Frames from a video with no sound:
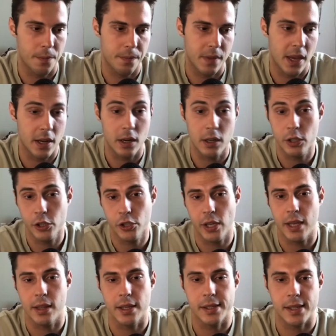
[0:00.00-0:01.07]
And
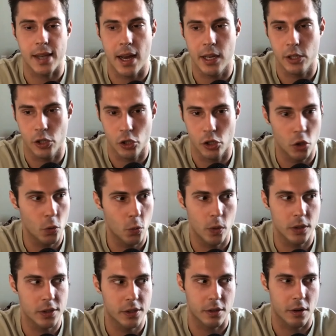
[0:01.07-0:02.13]
understand this, guys, you will
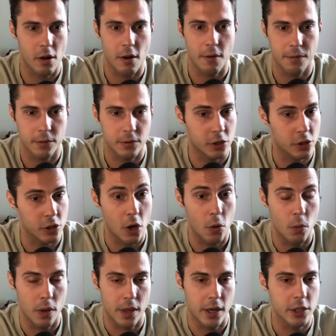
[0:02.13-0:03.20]
start off slow
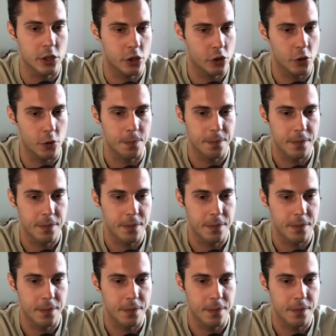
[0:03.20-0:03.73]
with us too.